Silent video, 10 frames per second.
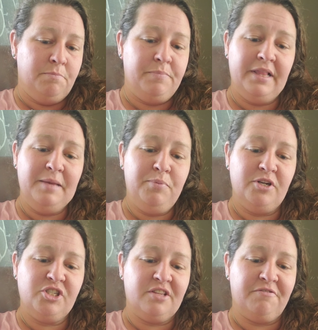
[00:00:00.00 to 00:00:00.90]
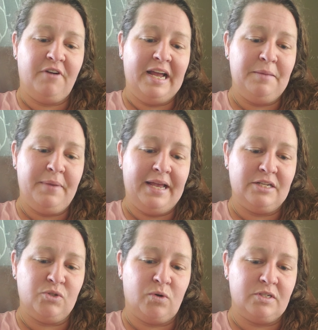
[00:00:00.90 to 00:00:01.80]
Billy pushed the frying
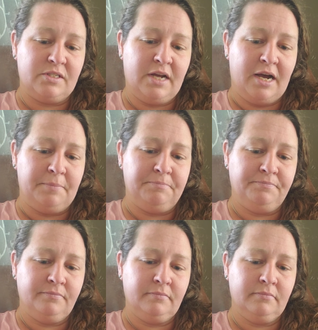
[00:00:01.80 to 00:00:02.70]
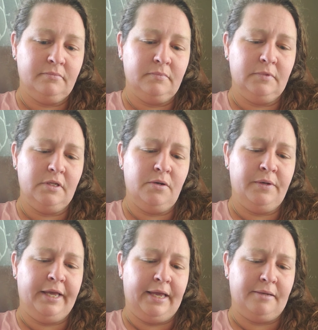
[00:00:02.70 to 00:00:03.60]
pan towards Tom.
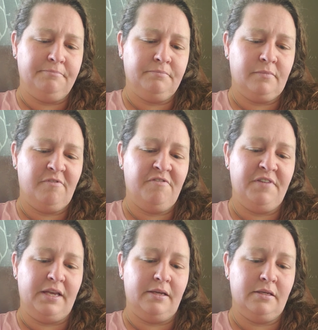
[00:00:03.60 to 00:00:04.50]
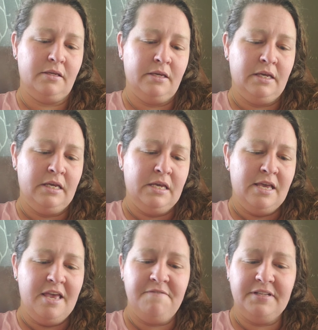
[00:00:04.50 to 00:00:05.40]
Okay, think.
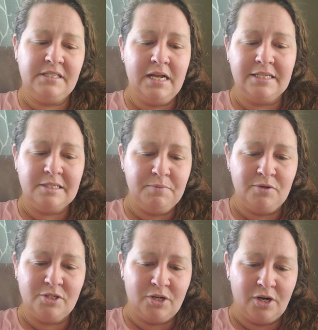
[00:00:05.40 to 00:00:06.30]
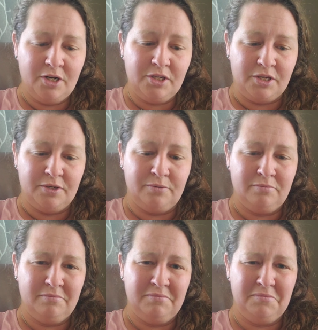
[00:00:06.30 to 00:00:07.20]
If it's not supposed to hurt you,
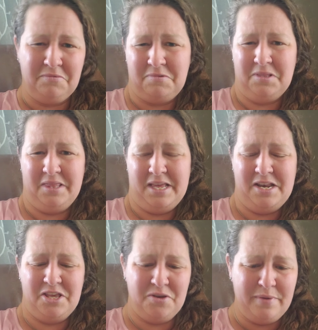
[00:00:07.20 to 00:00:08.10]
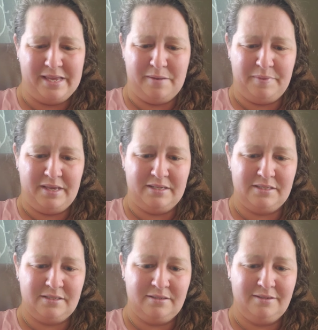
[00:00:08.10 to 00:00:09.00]
well, then you eat a
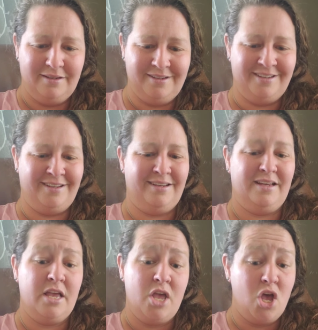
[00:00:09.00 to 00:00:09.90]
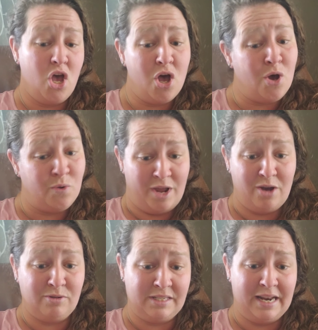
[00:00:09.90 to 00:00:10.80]
piece. Oh,
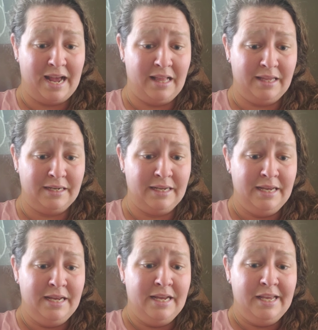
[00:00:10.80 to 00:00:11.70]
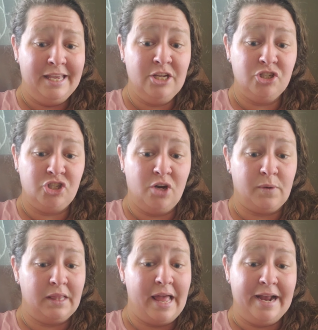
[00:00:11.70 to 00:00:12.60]
no, said Alan. He and Joe were
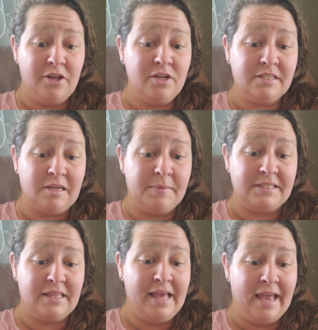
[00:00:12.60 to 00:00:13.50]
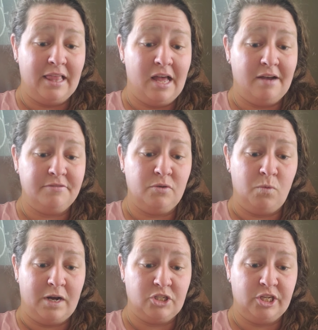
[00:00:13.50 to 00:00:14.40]
lying on their stomachs in the hayloft,
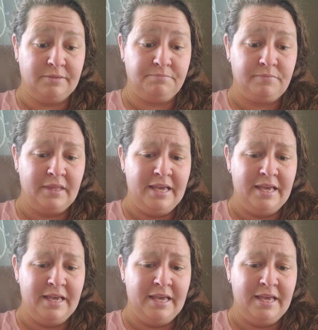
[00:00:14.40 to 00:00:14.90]
watching.